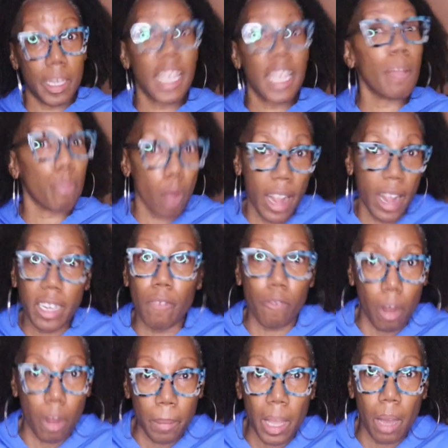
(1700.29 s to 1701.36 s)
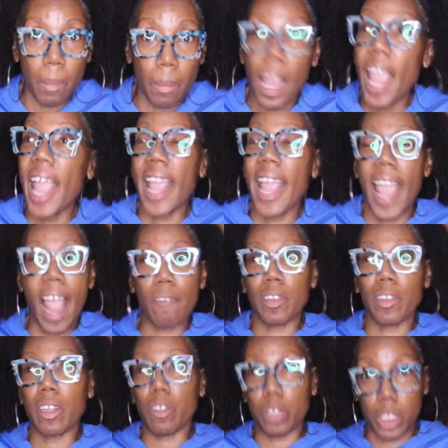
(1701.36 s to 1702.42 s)
get pregnant from him and have
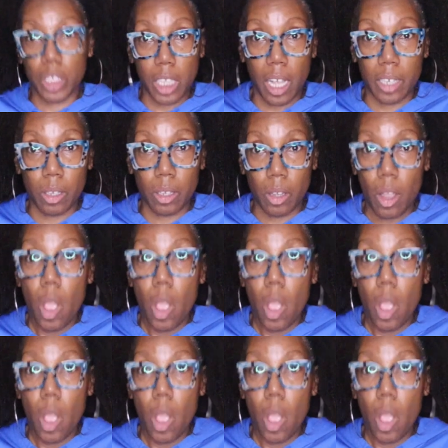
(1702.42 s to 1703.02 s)
another son